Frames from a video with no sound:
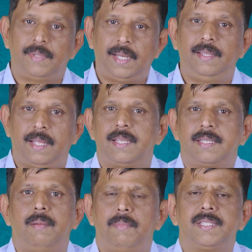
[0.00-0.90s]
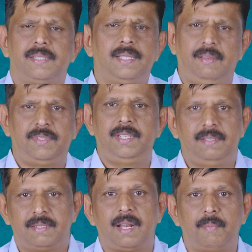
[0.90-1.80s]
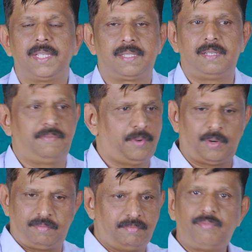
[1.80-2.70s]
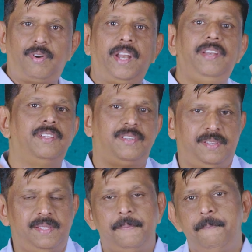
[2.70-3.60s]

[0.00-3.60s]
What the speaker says: Right? There are Scrum Masters, I have seen Scrum Master for 10 years.